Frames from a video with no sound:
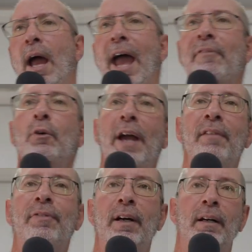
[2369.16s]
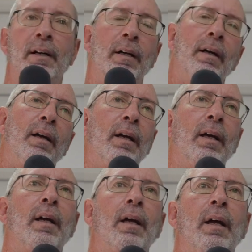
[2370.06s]
Have you ever
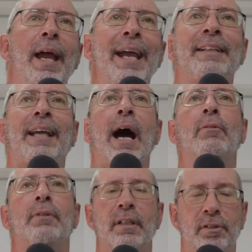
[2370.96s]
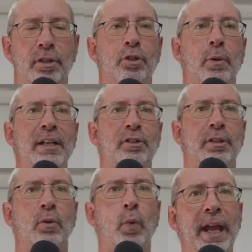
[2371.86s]
encountered a
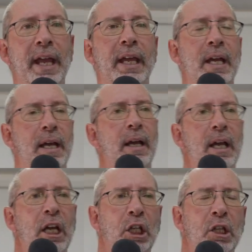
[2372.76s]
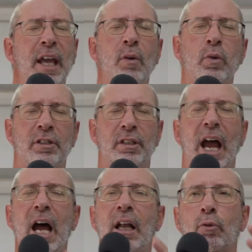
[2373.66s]
situation where there was
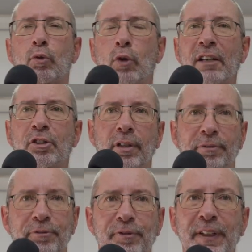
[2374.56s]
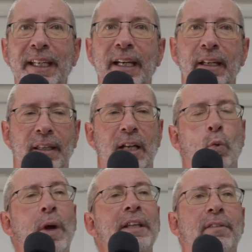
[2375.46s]
a rush of fear that
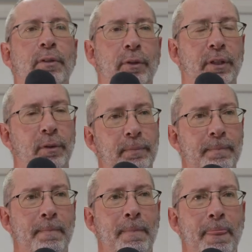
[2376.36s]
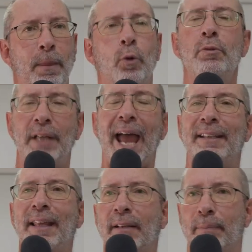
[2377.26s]
went through you? Who's
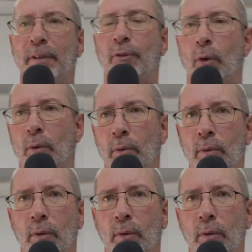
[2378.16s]
had that before?